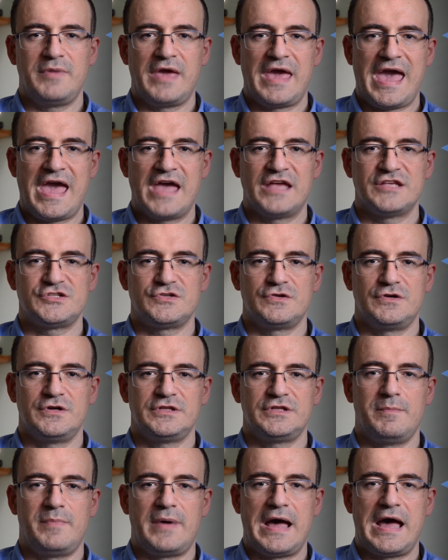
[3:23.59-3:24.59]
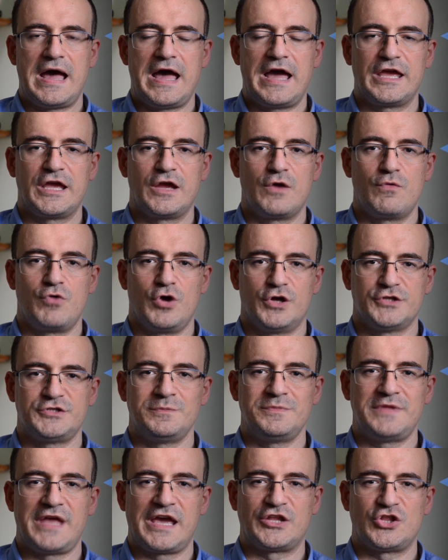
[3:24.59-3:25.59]
answered by
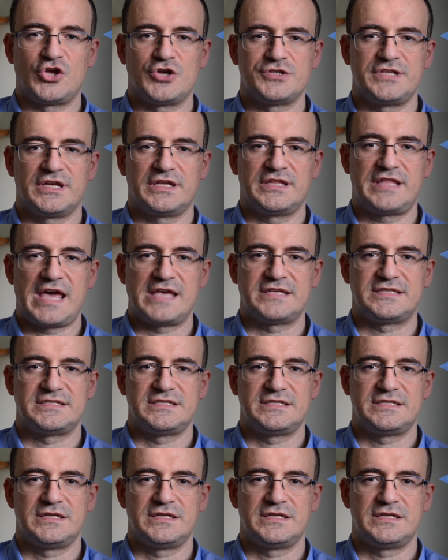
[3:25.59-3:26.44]
ROTEM diagnostic tests.